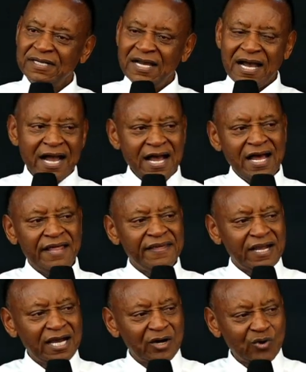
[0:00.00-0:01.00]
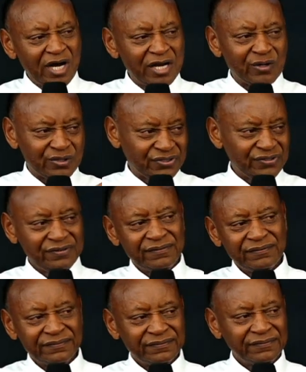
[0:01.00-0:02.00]
are the Karuganos
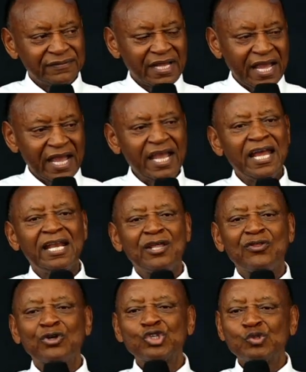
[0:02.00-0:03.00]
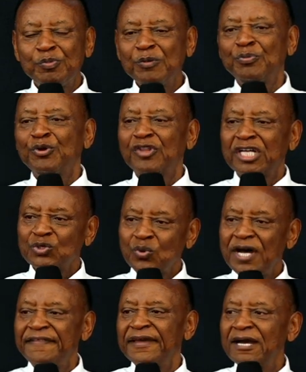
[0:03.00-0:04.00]
and those people that
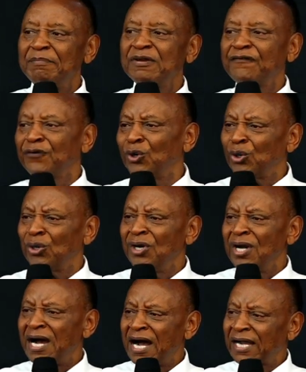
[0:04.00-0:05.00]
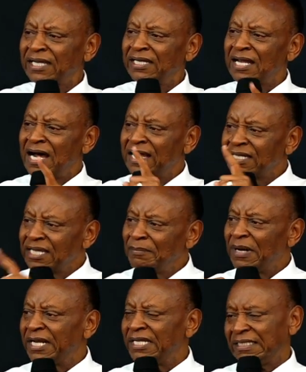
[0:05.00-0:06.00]
were there before, Akina
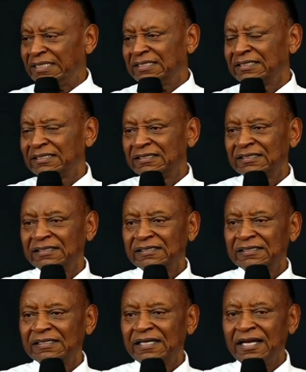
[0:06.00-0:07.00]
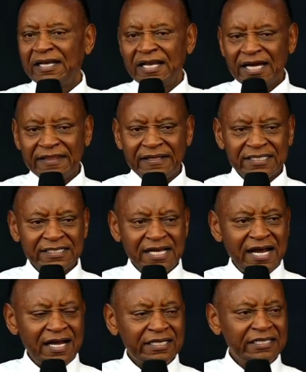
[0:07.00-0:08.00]
Ankemani and others,
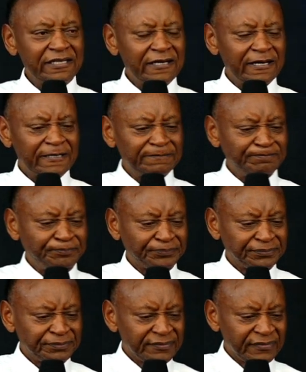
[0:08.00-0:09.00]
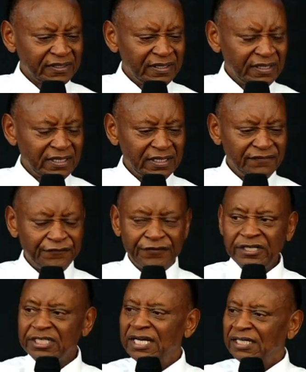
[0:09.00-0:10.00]
Akina um, uh,
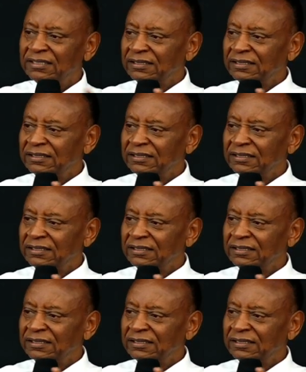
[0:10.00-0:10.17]
Frida,